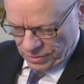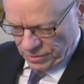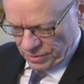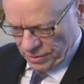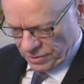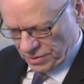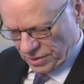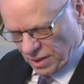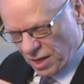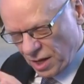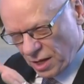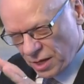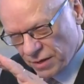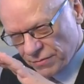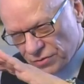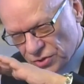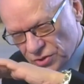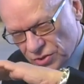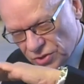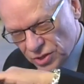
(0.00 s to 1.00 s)
So it's a kind
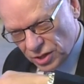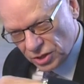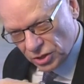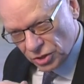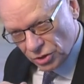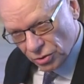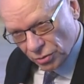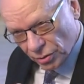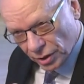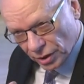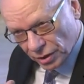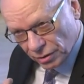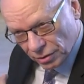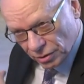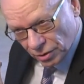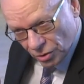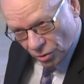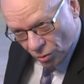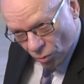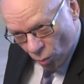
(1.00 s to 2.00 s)
of sinewy,
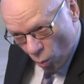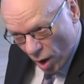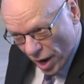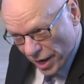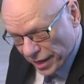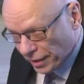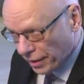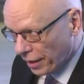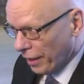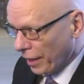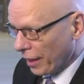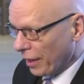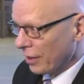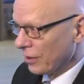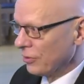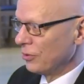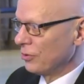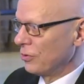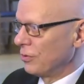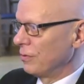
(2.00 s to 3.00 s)

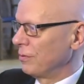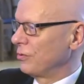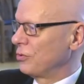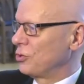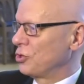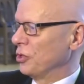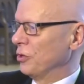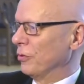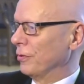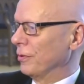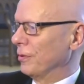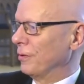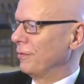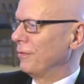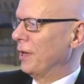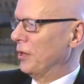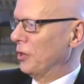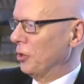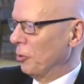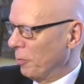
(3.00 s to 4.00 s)
winding tune
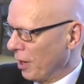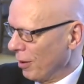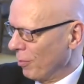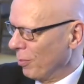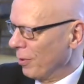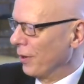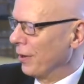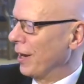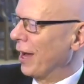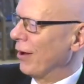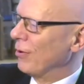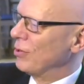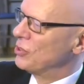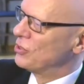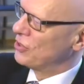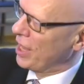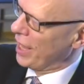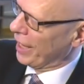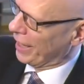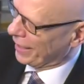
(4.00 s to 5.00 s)
in the Barber now
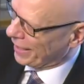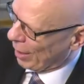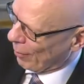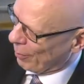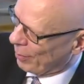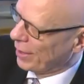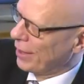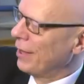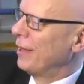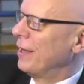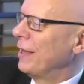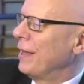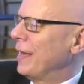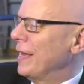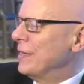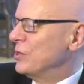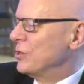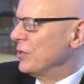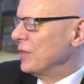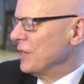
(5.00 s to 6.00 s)
is taken up
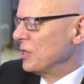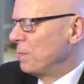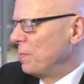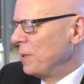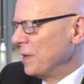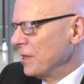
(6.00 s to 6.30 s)
into this